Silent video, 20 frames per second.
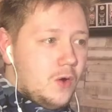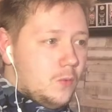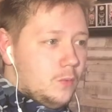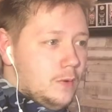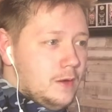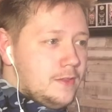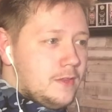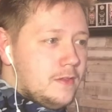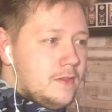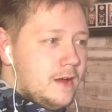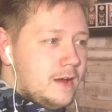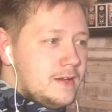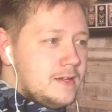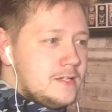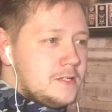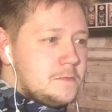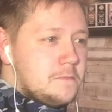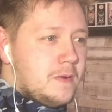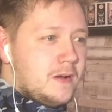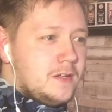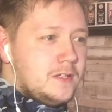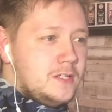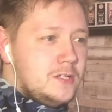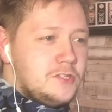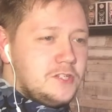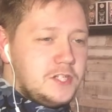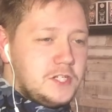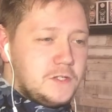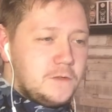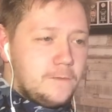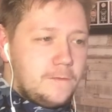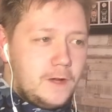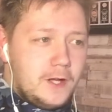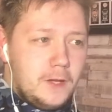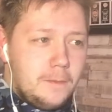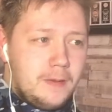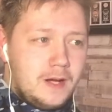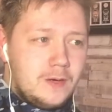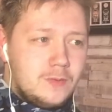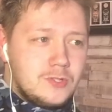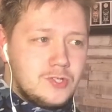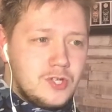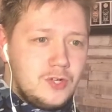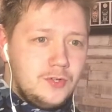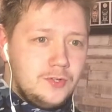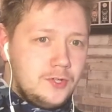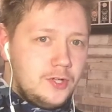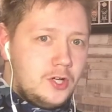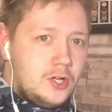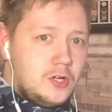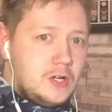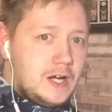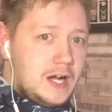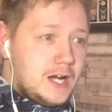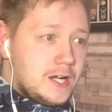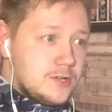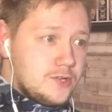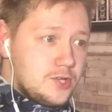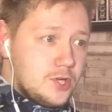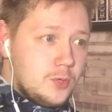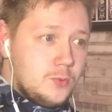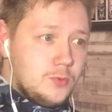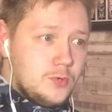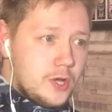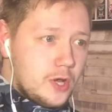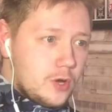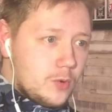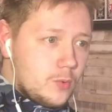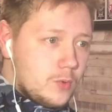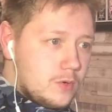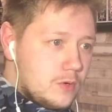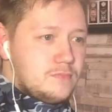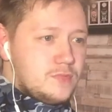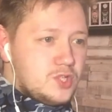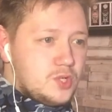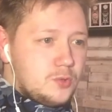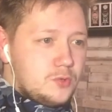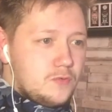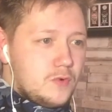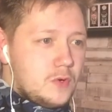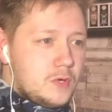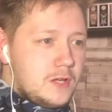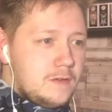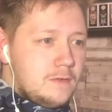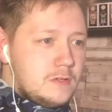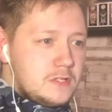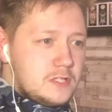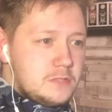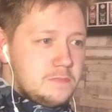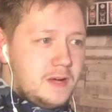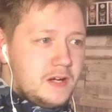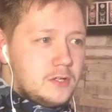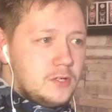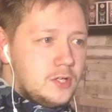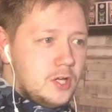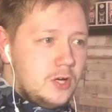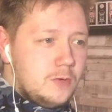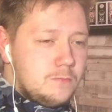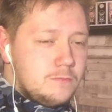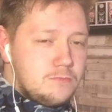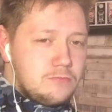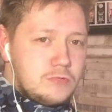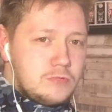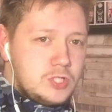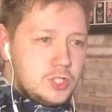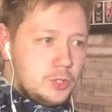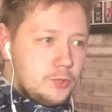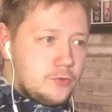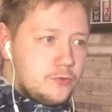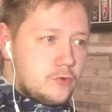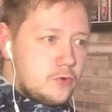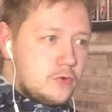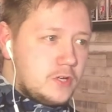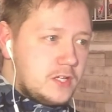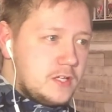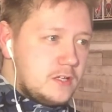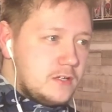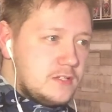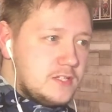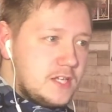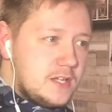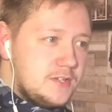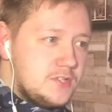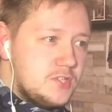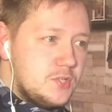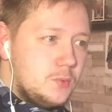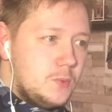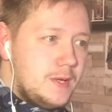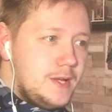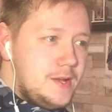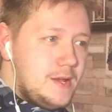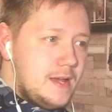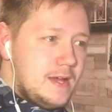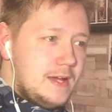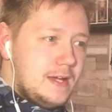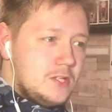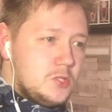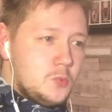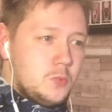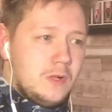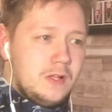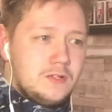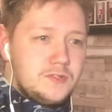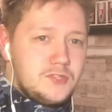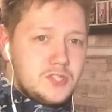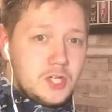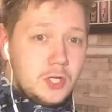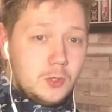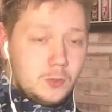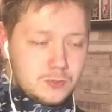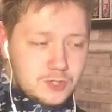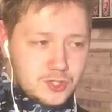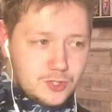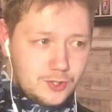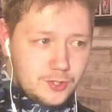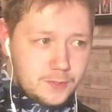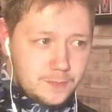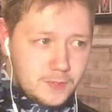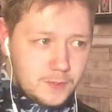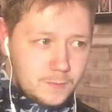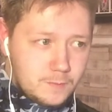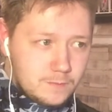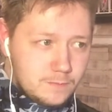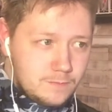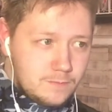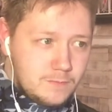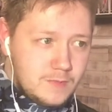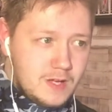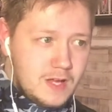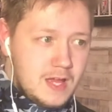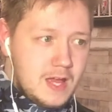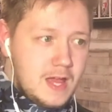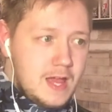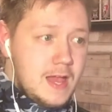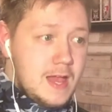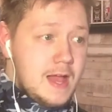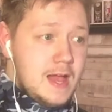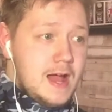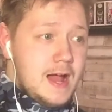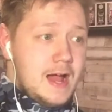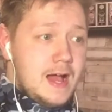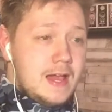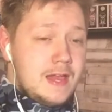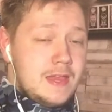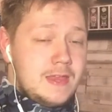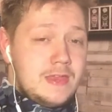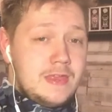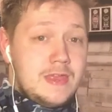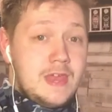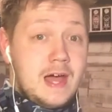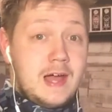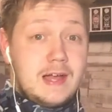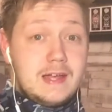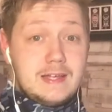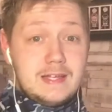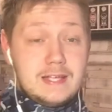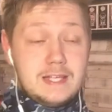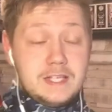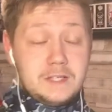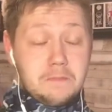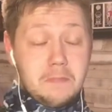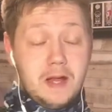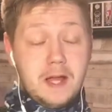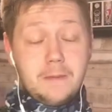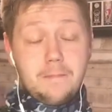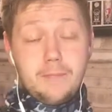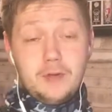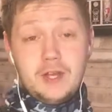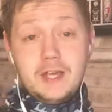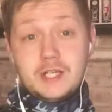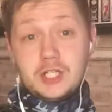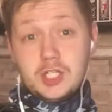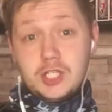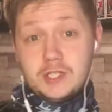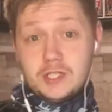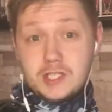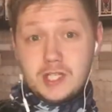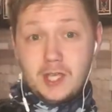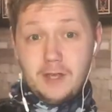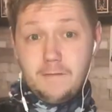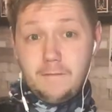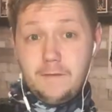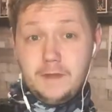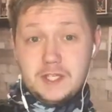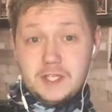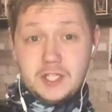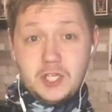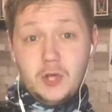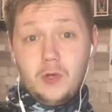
Whether that is by using his fire powers or not, I don't know. Todoroki versus Bakugo, Todoroki takes the win, as well as the whole tournament. And that is my predictions for this